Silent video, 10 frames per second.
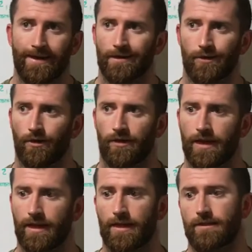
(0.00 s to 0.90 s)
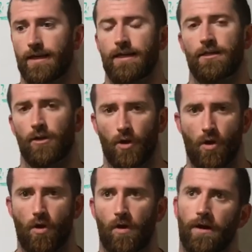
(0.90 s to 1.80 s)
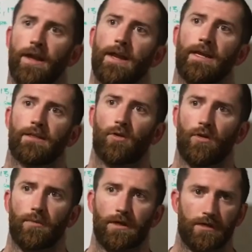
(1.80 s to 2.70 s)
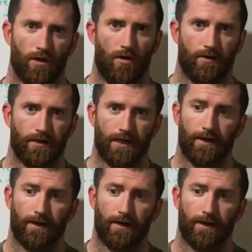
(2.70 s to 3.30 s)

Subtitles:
So the thing is, it's long, it's going to be daunting.